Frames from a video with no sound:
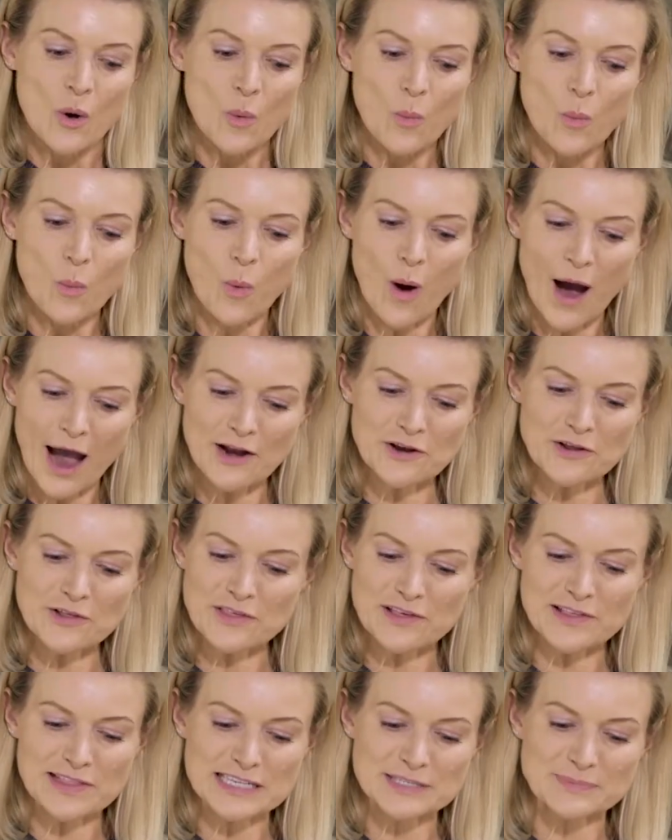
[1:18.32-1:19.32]
Why do you
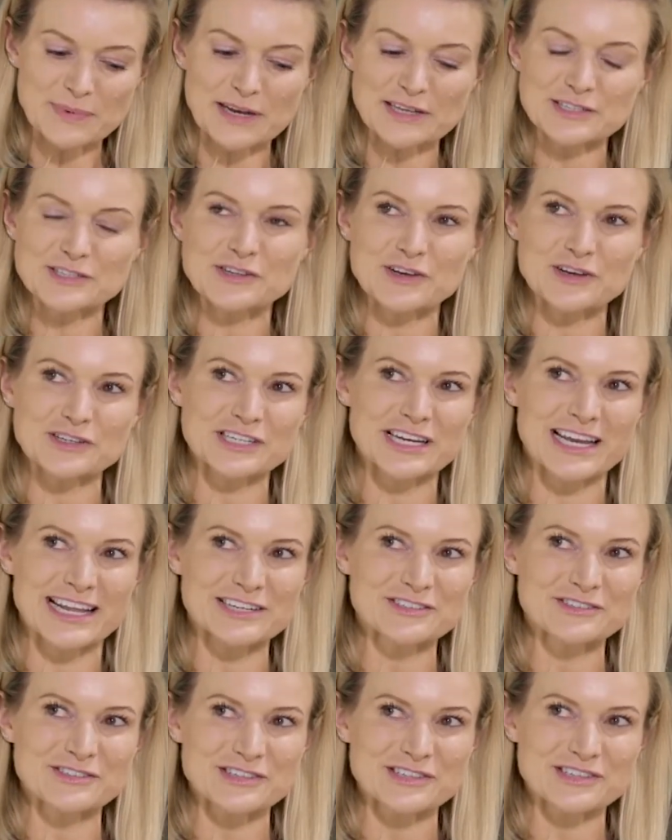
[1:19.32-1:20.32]
think there's been a surge in
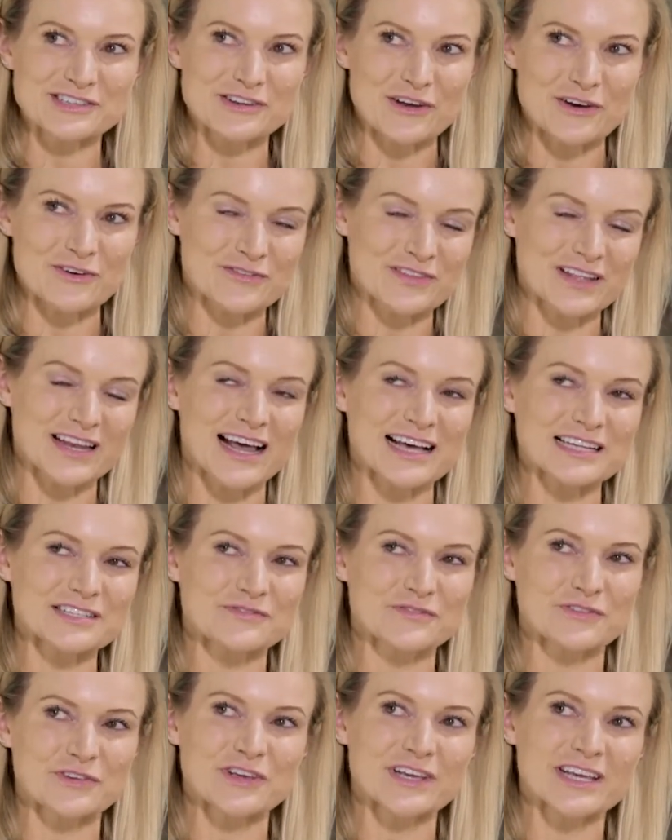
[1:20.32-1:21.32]
interest over the last few